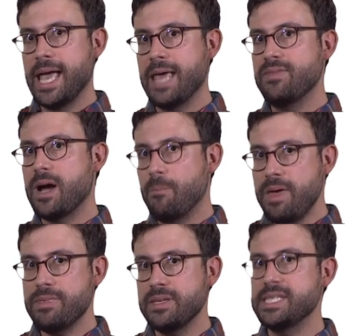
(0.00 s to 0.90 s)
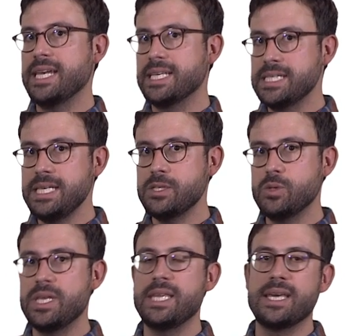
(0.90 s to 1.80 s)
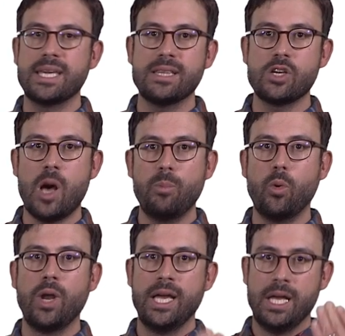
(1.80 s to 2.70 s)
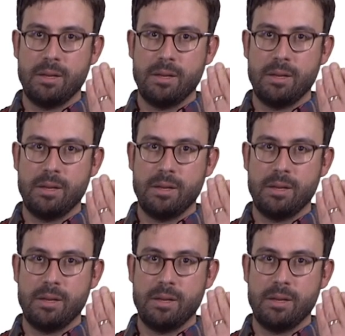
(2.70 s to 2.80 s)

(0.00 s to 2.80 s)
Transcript: And there are methods that exist today that can couple